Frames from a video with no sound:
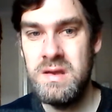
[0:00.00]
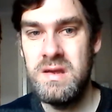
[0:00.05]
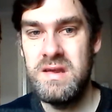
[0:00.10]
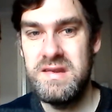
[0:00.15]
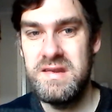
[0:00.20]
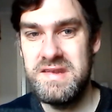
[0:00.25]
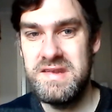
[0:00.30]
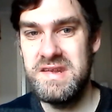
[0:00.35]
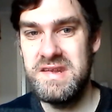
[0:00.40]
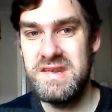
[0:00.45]

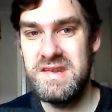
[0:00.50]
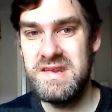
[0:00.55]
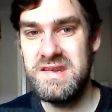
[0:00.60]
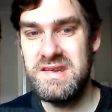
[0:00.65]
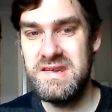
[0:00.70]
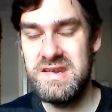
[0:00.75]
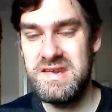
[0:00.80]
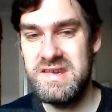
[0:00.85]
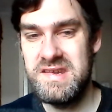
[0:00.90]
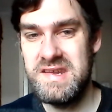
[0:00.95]
So
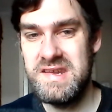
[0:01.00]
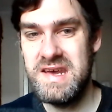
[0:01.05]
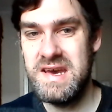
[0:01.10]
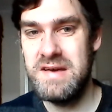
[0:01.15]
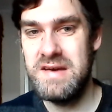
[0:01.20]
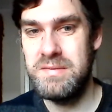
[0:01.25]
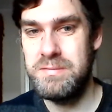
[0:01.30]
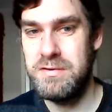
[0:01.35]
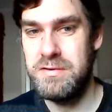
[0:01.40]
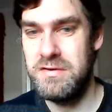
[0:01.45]
the
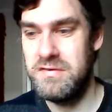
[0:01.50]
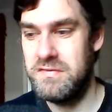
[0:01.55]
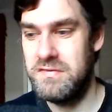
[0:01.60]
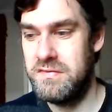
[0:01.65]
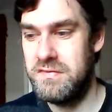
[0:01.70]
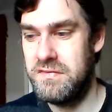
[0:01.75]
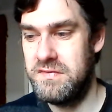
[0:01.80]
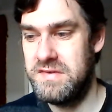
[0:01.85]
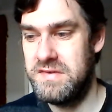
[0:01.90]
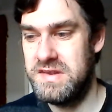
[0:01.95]
setup
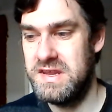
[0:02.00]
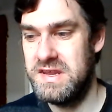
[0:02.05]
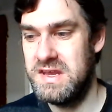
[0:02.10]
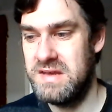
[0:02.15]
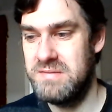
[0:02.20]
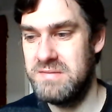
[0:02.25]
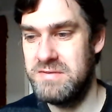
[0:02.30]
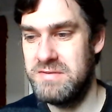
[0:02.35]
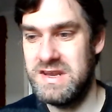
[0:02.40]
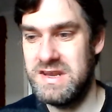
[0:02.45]
of
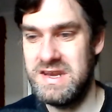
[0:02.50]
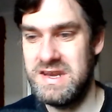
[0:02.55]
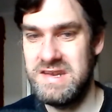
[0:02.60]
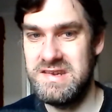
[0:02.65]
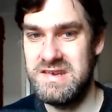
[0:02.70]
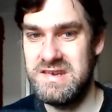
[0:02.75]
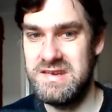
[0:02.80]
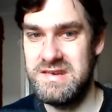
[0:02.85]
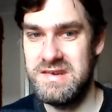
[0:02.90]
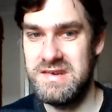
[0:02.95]

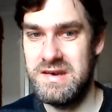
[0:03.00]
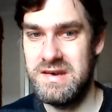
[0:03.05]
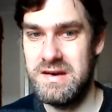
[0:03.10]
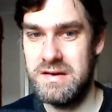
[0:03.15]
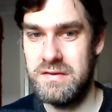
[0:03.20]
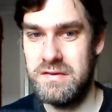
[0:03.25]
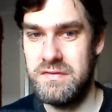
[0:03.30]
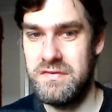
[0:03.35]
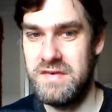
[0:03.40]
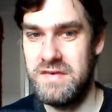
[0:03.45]
Terminator
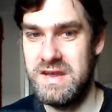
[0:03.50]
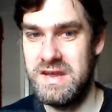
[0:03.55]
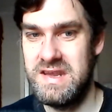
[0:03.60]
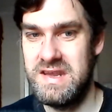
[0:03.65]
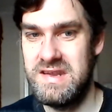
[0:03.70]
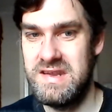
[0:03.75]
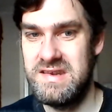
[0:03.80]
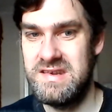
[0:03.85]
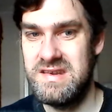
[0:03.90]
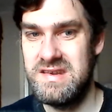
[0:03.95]
Dark
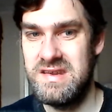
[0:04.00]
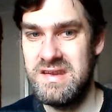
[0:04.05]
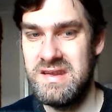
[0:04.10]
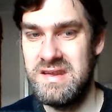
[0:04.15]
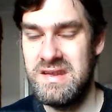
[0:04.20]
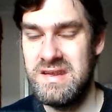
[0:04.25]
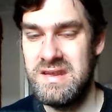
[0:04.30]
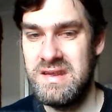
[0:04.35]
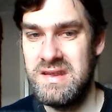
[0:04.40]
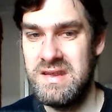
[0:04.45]
Fate,
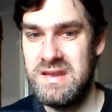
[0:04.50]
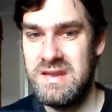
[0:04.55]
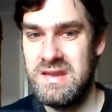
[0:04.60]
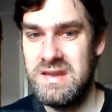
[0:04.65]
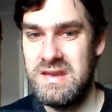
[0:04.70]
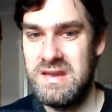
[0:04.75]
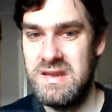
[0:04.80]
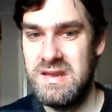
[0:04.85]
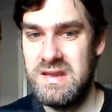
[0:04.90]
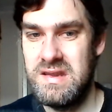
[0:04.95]

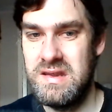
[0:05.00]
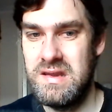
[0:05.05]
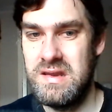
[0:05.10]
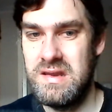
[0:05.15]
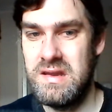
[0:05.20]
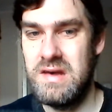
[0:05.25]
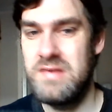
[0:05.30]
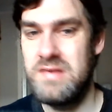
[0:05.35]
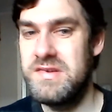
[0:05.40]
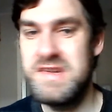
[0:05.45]

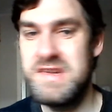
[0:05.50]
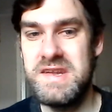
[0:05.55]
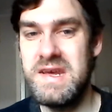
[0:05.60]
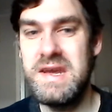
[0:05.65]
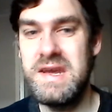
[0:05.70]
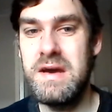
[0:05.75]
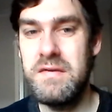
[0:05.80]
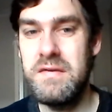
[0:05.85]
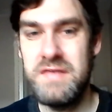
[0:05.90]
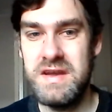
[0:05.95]
I'll
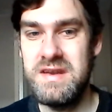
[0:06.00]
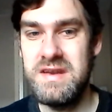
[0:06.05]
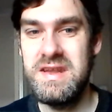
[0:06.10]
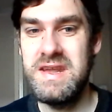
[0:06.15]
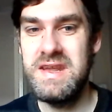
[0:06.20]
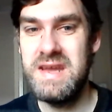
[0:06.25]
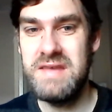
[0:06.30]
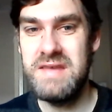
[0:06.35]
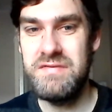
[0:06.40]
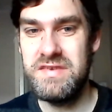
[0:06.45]
say I've
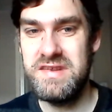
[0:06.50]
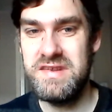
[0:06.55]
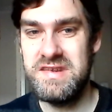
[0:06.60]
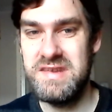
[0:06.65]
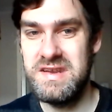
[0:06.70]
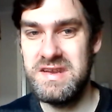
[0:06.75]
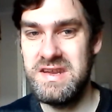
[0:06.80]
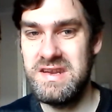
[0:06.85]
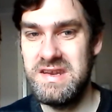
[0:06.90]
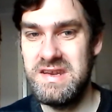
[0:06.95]
only ever
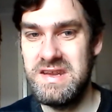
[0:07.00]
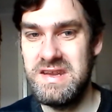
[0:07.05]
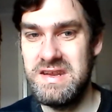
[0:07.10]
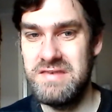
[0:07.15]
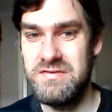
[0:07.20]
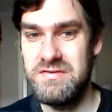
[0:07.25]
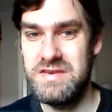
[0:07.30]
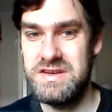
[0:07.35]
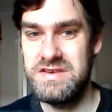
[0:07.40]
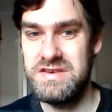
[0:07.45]
seen the
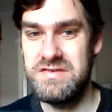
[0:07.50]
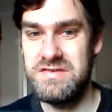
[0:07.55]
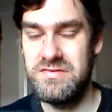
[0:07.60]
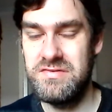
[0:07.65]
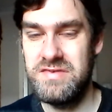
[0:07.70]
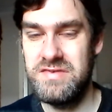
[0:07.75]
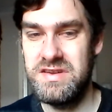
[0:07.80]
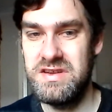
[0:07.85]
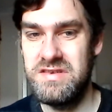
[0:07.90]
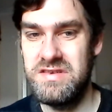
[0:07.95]

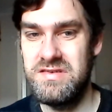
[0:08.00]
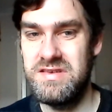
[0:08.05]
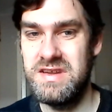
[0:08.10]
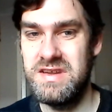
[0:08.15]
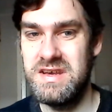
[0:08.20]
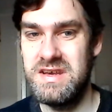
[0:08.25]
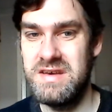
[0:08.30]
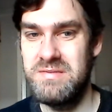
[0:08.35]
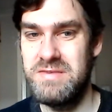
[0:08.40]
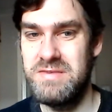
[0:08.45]
original two
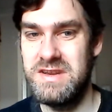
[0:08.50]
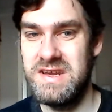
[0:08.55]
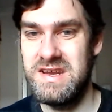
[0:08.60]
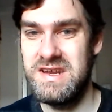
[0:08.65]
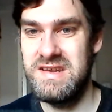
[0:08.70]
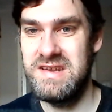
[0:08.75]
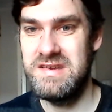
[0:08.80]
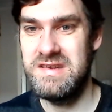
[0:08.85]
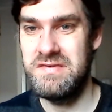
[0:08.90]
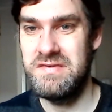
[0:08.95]

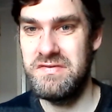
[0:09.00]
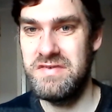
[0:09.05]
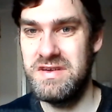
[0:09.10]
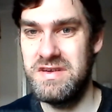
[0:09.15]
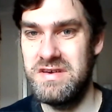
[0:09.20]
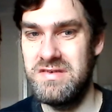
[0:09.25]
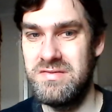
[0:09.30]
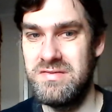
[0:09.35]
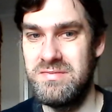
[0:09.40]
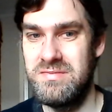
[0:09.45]
Terminator
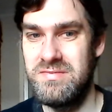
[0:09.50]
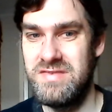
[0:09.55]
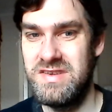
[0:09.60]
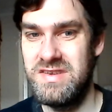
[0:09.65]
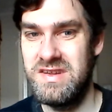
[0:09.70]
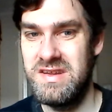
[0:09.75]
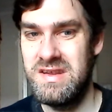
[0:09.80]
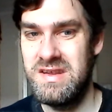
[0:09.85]
films,